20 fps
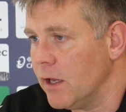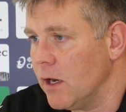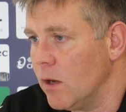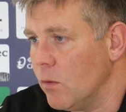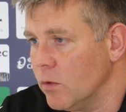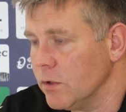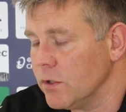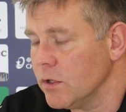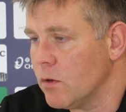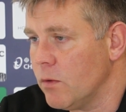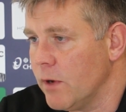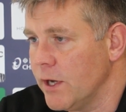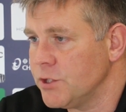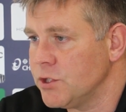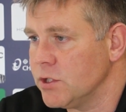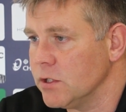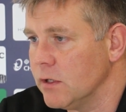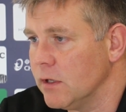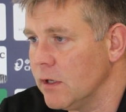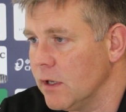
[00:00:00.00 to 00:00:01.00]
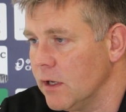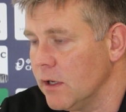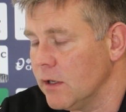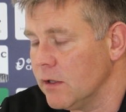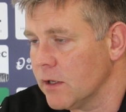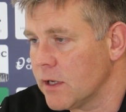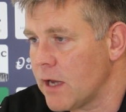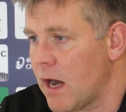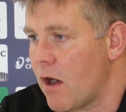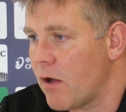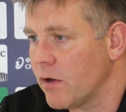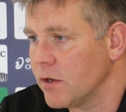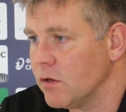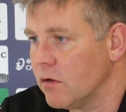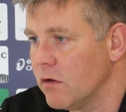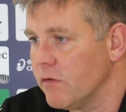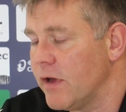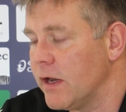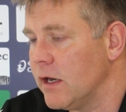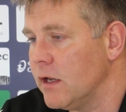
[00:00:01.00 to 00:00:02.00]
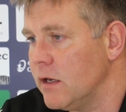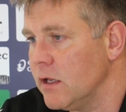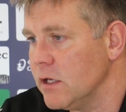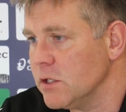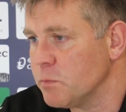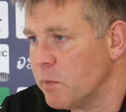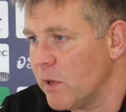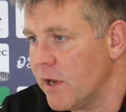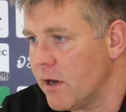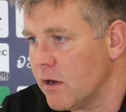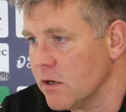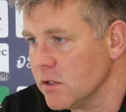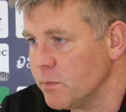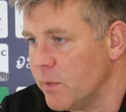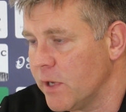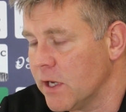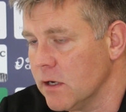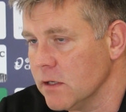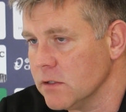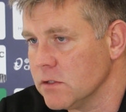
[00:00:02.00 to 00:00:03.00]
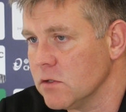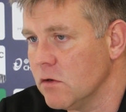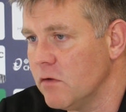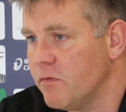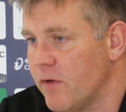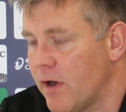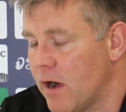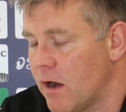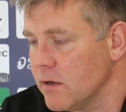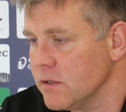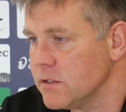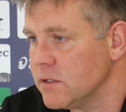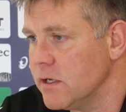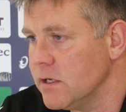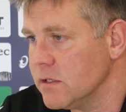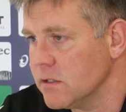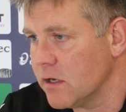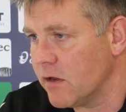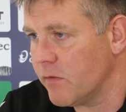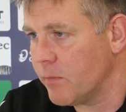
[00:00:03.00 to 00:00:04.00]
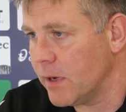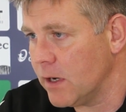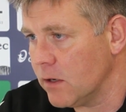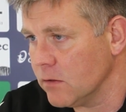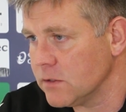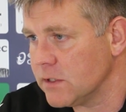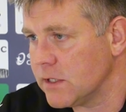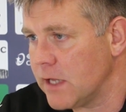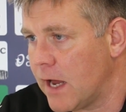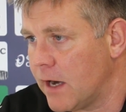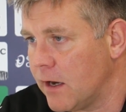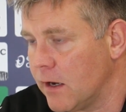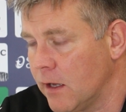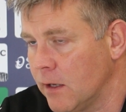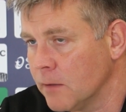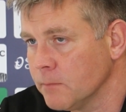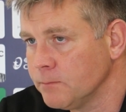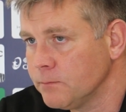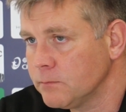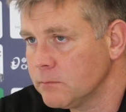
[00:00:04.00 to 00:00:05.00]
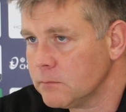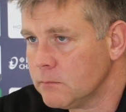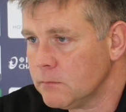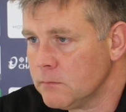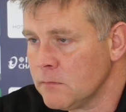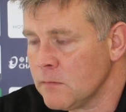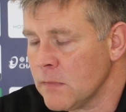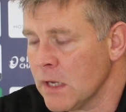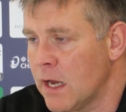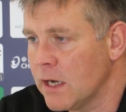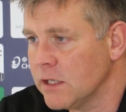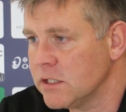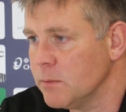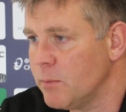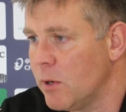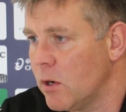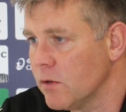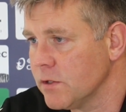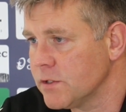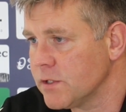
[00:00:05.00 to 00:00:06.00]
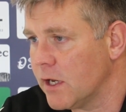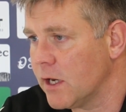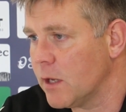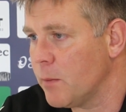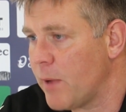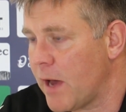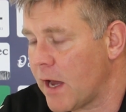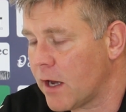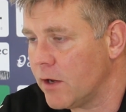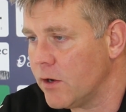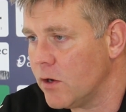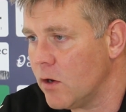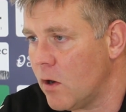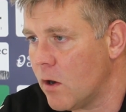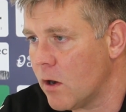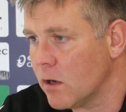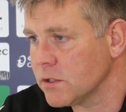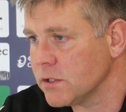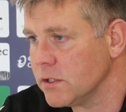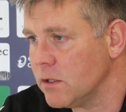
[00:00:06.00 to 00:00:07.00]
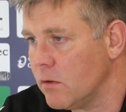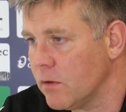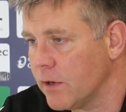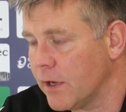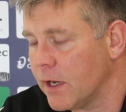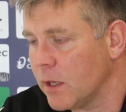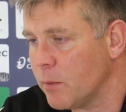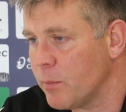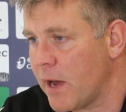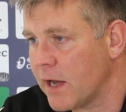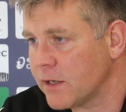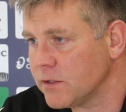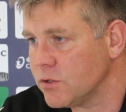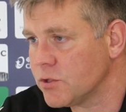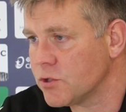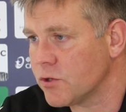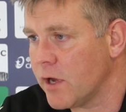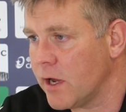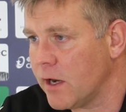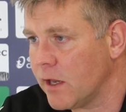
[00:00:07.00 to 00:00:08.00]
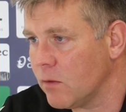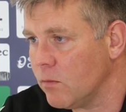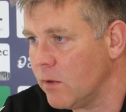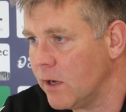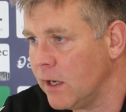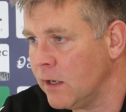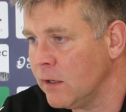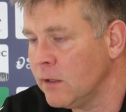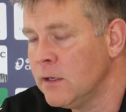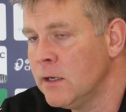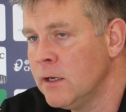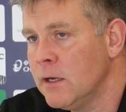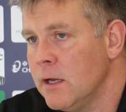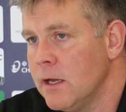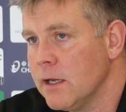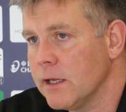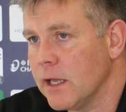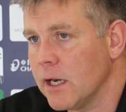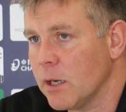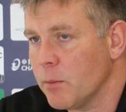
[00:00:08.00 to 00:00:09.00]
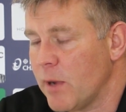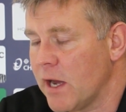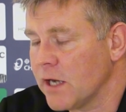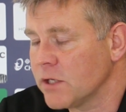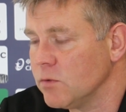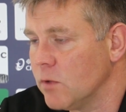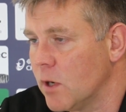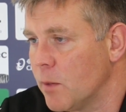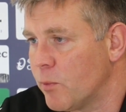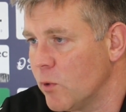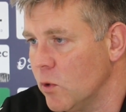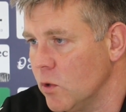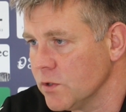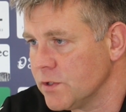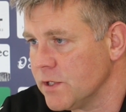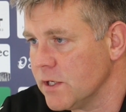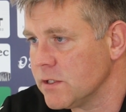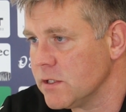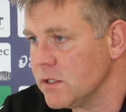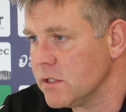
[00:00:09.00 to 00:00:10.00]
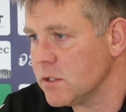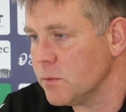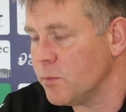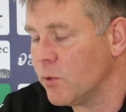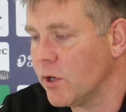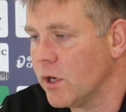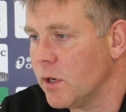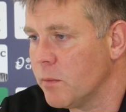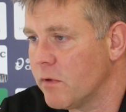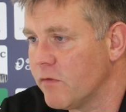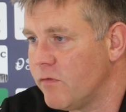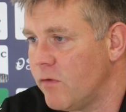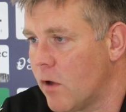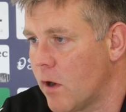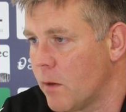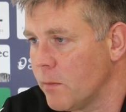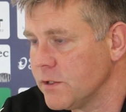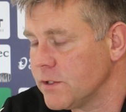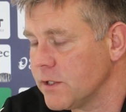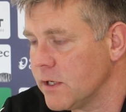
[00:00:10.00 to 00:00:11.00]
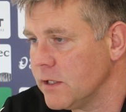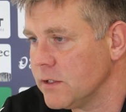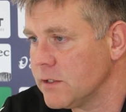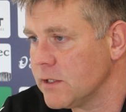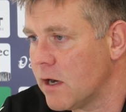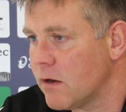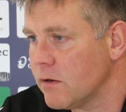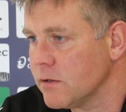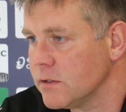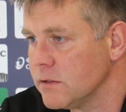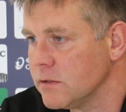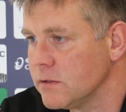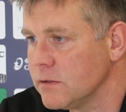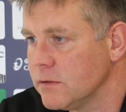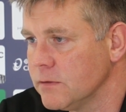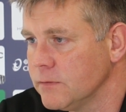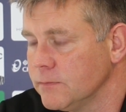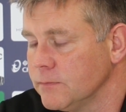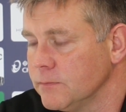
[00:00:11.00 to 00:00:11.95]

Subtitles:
and I wouldn't question the character of any of these players, because so far this season they've been outstanding. And it's about us getting back on the horse now, getting back to training well, getting back to our processes to put in a performance against Saracens.